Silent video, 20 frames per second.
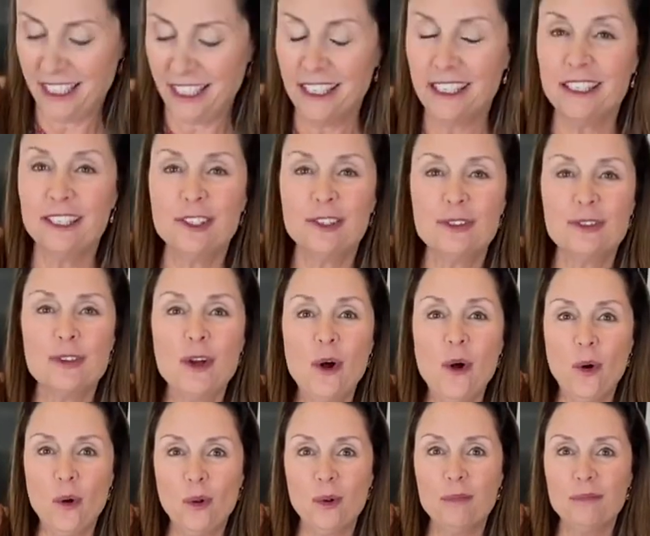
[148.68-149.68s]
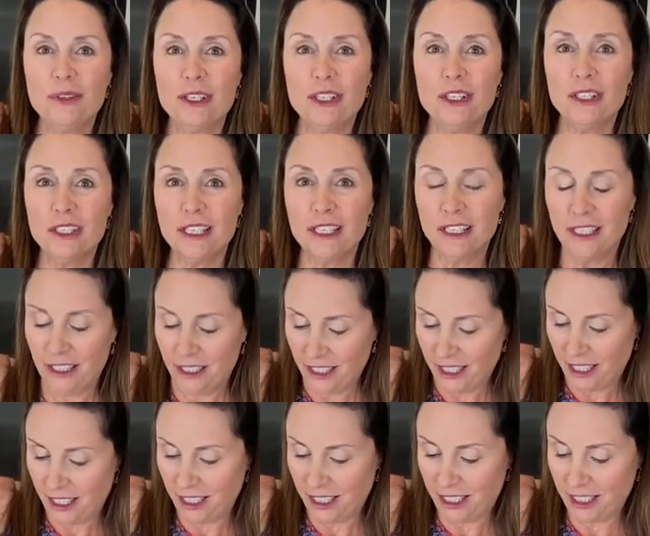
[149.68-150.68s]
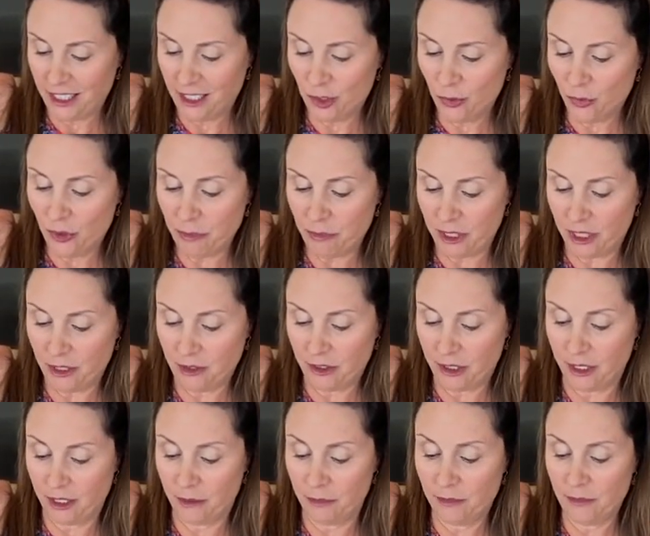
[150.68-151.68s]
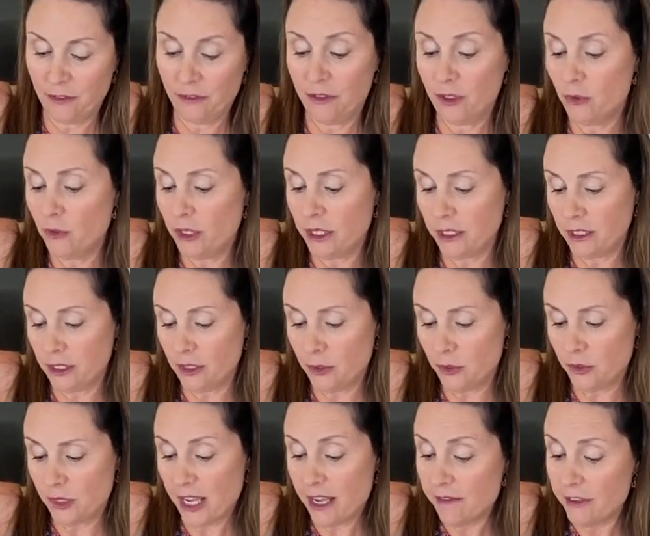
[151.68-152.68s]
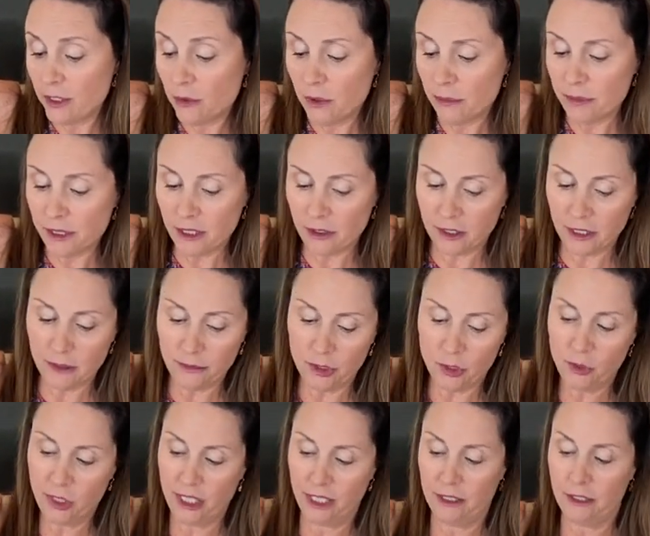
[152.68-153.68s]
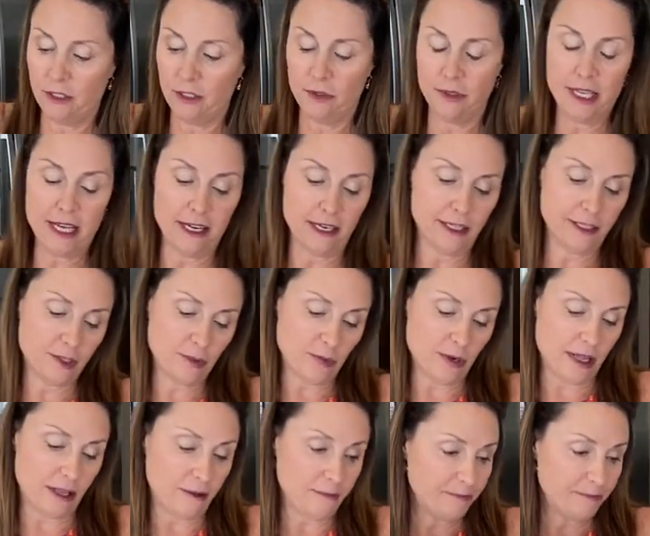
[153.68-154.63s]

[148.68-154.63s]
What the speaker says: Use whole milk and whipping cream. If you want to use heavy whipping cream, you can do that as well.